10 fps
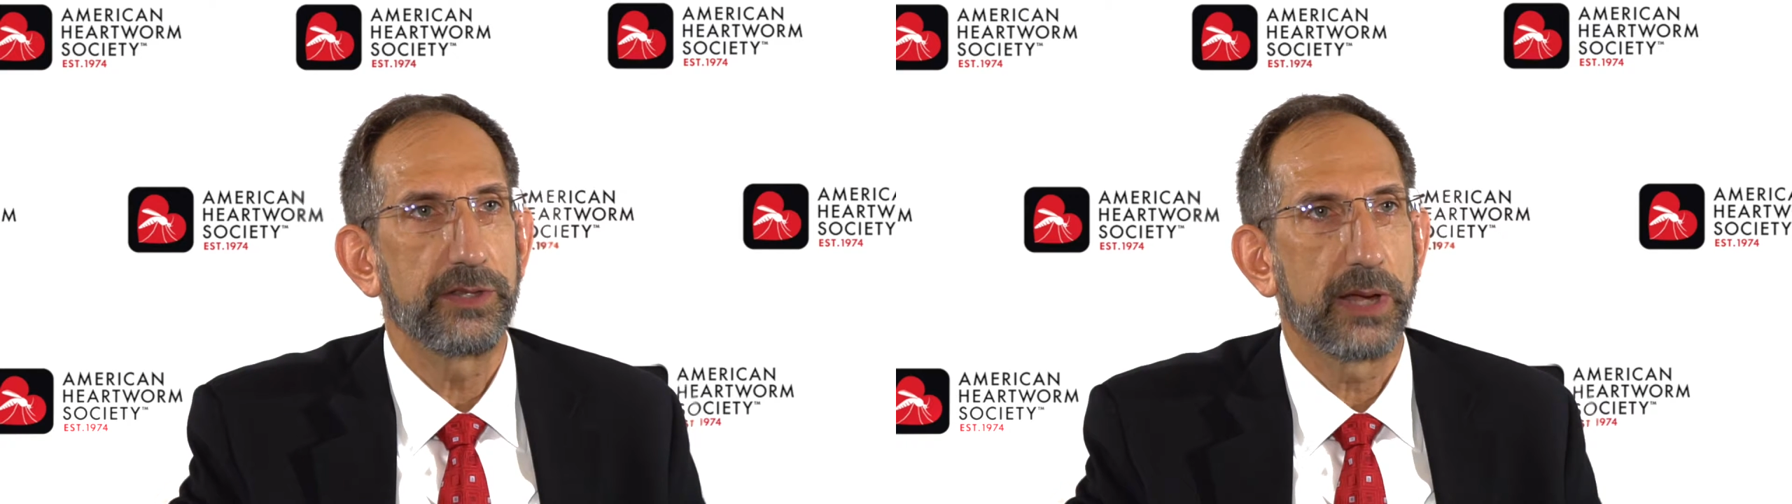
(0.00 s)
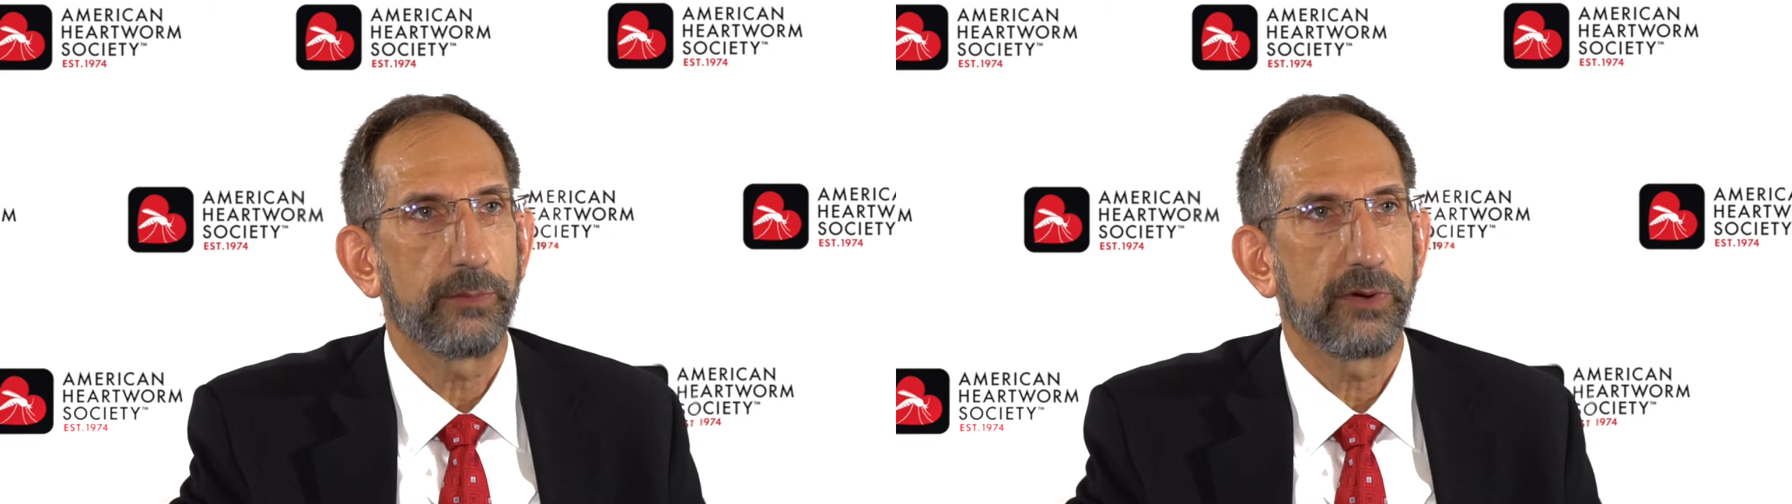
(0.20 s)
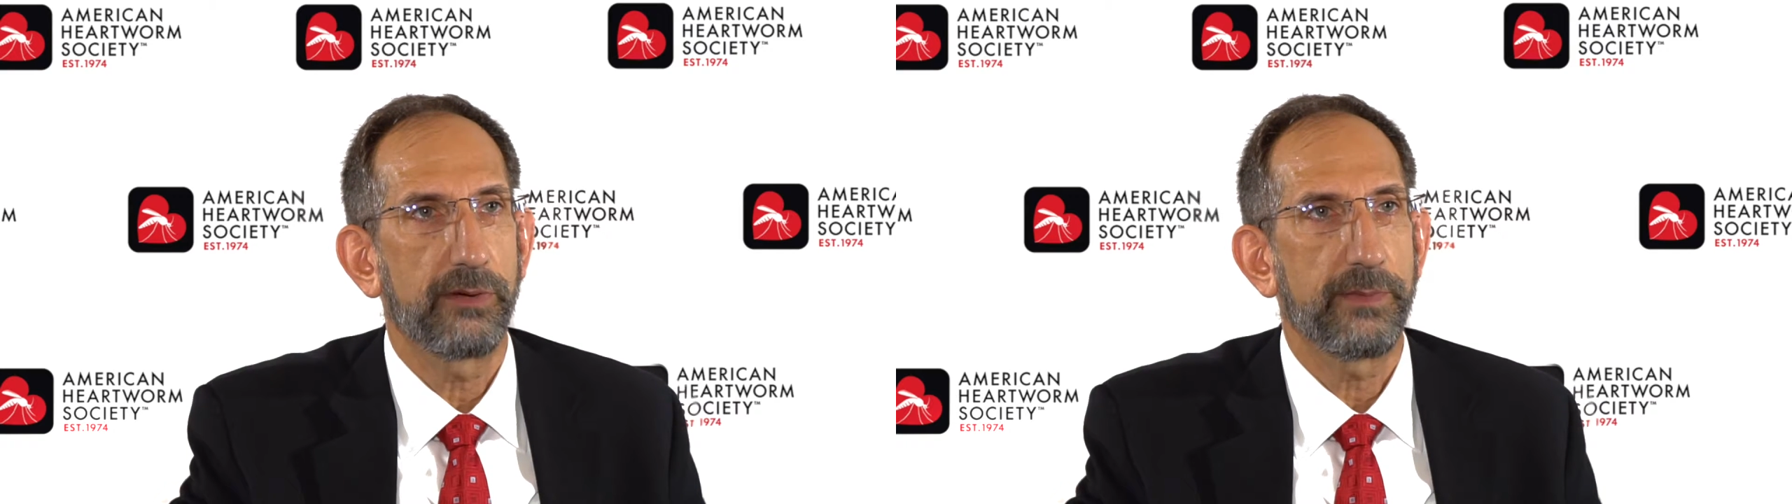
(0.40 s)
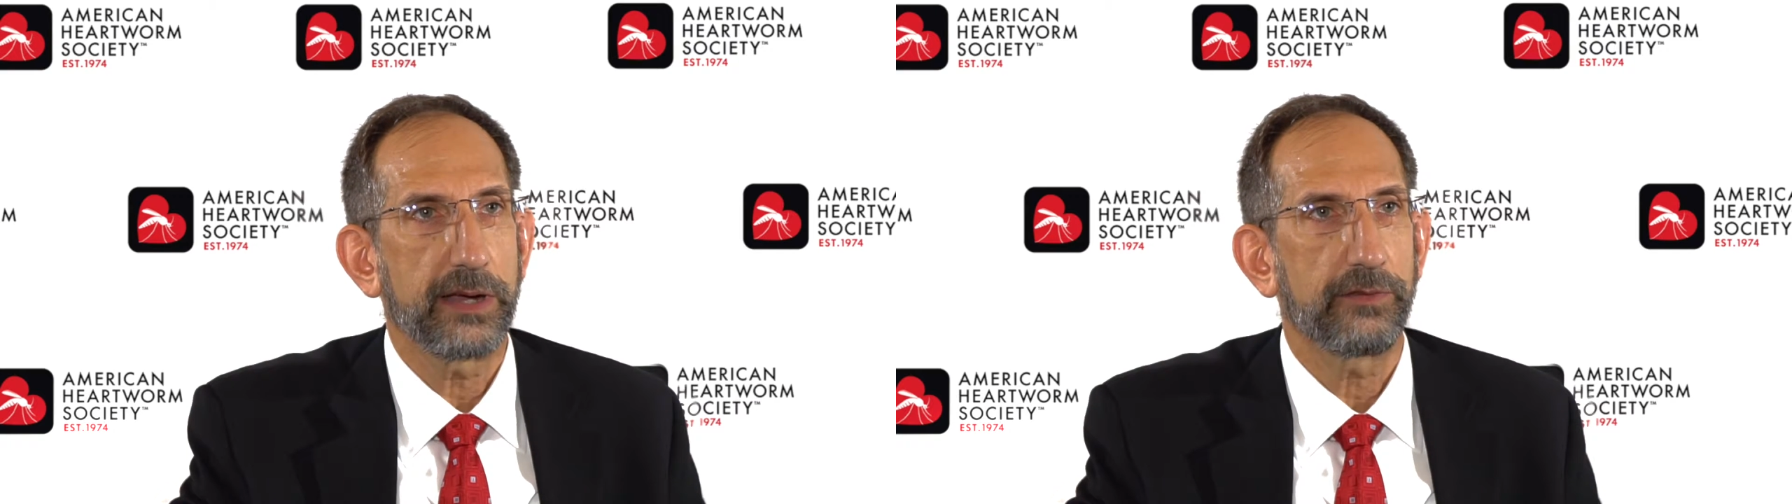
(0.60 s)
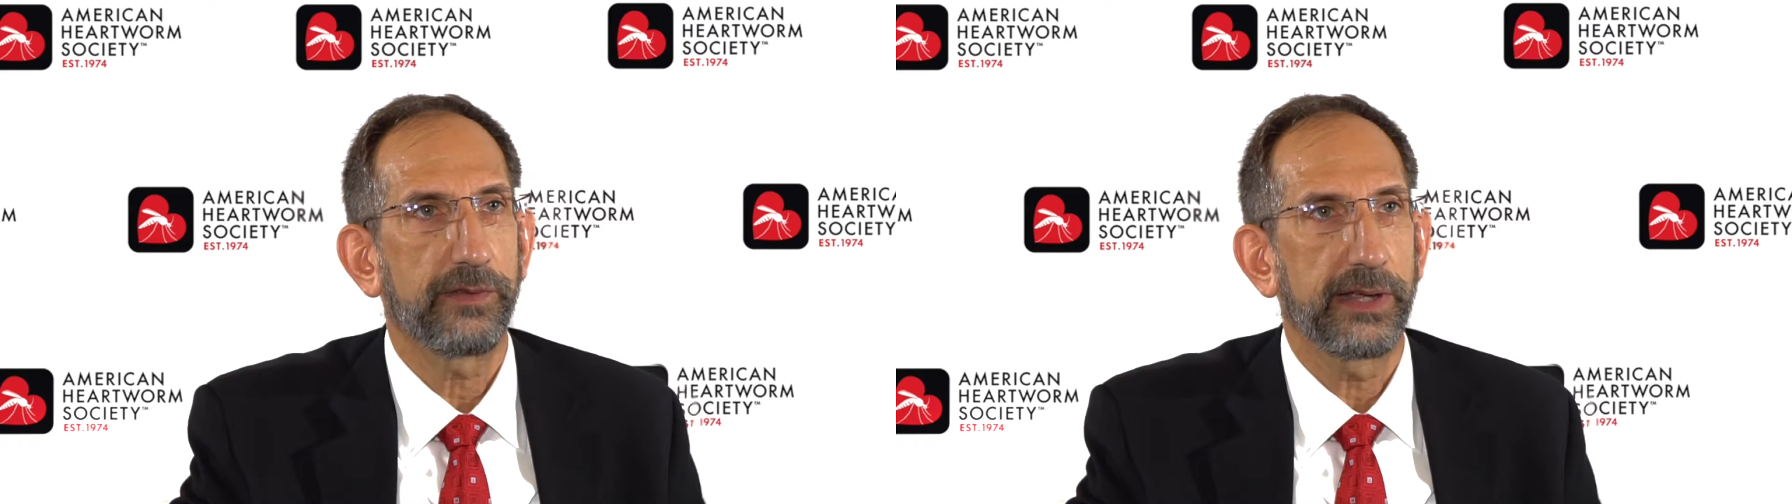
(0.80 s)
number of
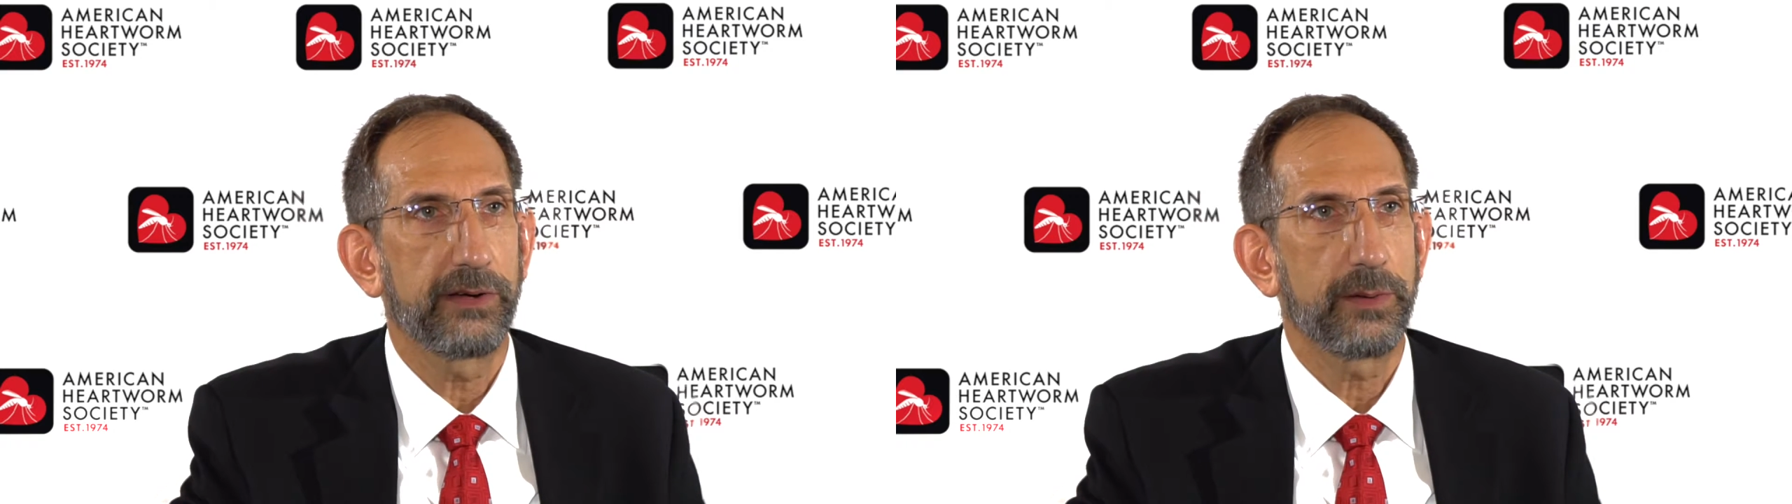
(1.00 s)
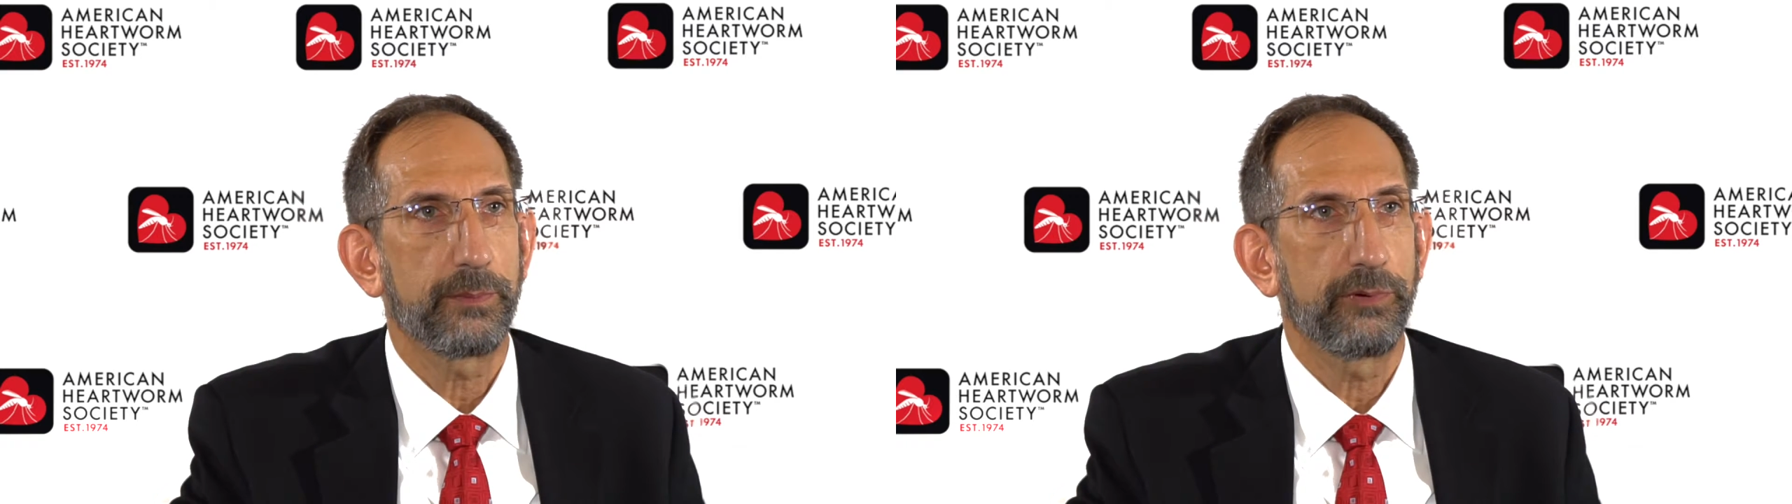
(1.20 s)
microfilaria